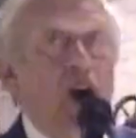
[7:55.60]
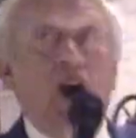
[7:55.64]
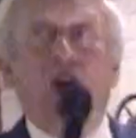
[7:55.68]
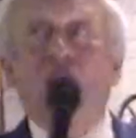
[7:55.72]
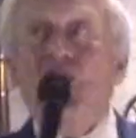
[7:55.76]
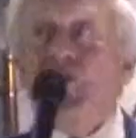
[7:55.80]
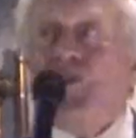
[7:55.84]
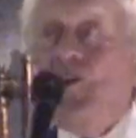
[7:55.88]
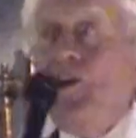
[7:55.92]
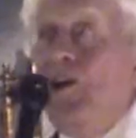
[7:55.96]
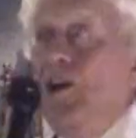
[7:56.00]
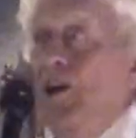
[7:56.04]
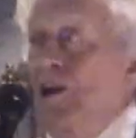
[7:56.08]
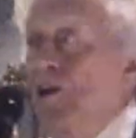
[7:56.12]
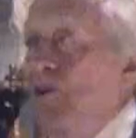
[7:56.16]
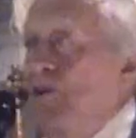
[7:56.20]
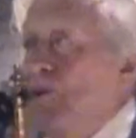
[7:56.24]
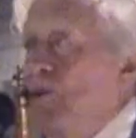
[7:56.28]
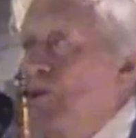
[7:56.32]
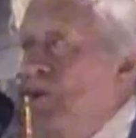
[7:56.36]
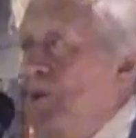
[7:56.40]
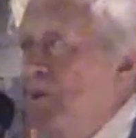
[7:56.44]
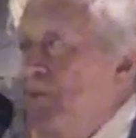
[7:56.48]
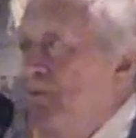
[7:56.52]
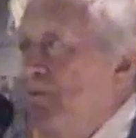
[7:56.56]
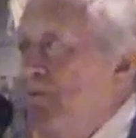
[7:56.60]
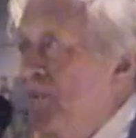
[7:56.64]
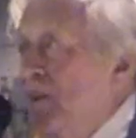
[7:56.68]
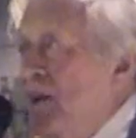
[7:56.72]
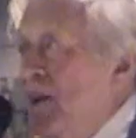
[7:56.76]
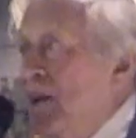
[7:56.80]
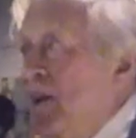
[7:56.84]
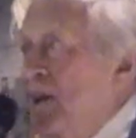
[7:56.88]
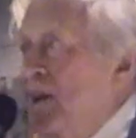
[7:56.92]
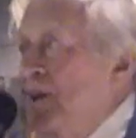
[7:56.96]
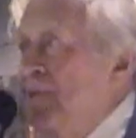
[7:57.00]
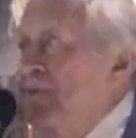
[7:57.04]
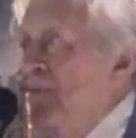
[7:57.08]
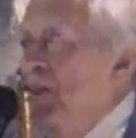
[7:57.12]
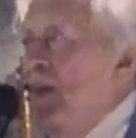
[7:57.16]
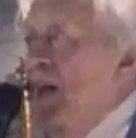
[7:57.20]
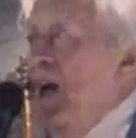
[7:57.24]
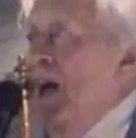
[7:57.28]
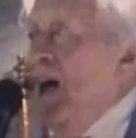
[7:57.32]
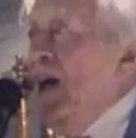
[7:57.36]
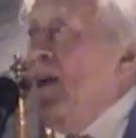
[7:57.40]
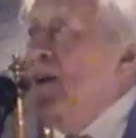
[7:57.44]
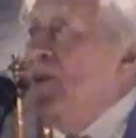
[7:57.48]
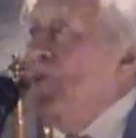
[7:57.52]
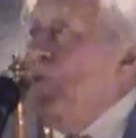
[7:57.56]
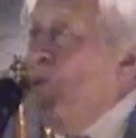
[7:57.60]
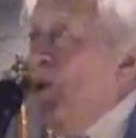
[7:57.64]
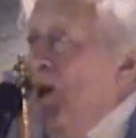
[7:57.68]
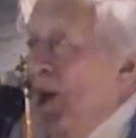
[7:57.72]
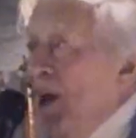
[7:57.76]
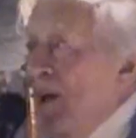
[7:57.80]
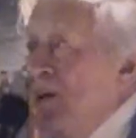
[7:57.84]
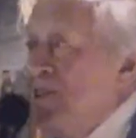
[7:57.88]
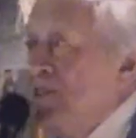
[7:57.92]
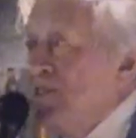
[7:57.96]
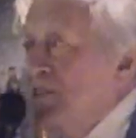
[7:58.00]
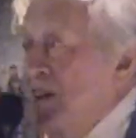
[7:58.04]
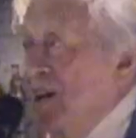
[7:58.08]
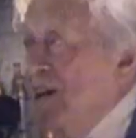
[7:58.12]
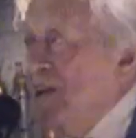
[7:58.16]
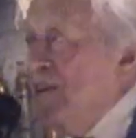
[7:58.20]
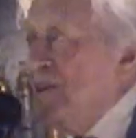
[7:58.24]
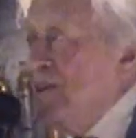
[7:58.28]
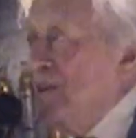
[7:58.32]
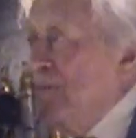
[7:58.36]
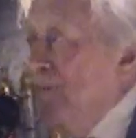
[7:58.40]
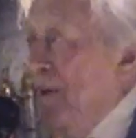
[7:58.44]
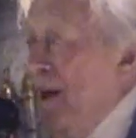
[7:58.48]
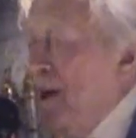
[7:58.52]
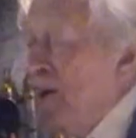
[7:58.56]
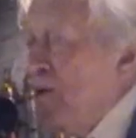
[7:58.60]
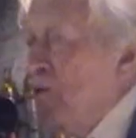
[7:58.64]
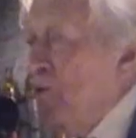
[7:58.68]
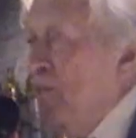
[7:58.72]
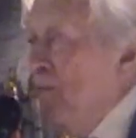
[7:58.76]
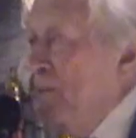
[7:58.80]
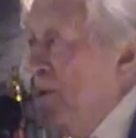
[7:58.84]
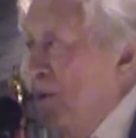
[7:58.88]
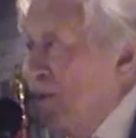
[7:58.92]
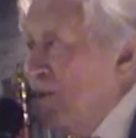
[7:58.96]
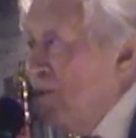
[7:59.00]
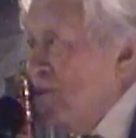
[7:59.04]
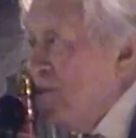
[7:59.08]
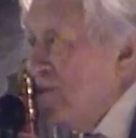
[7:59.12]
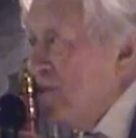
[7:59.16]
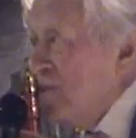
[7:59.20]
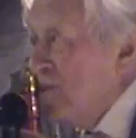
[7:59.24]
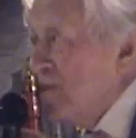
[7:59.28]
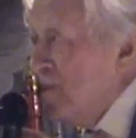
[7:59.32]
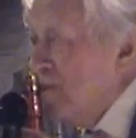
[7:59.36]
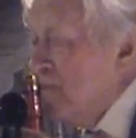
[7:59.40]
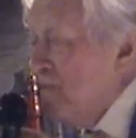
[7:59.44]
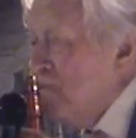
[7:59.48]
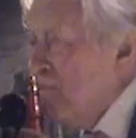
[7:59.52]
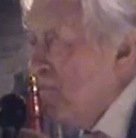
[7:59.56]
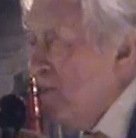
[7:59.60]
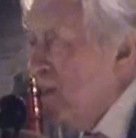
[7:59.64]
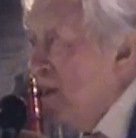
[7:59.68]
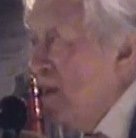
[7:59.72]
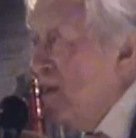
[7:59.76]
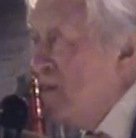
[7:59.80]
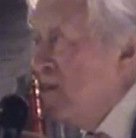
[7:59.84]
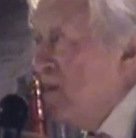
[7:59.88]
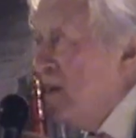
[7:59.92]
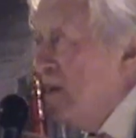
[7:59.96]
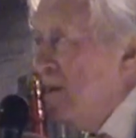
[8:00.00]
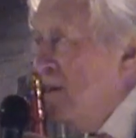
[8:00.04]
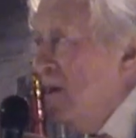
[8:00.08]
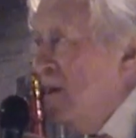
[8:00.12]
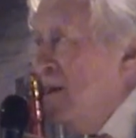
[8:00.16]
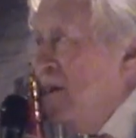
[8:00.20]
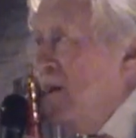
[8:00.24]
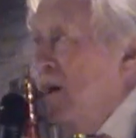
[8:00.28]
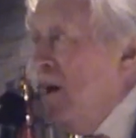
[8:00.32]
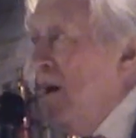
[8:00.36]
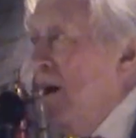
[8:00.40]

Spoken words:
Arthur Lowe. And when I said it to Michael Mills, he said,